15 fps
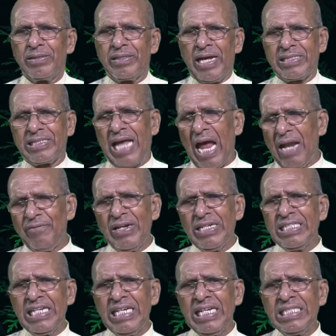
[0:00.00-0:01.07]
That
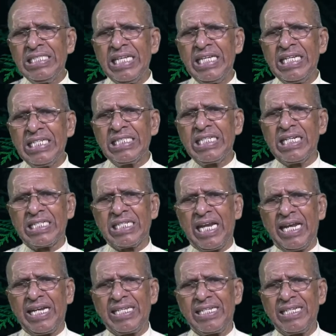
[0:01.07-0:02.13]
salvation is the initial
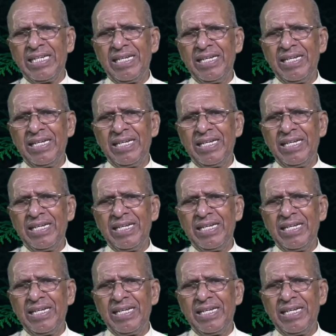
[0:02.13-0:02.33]
stage.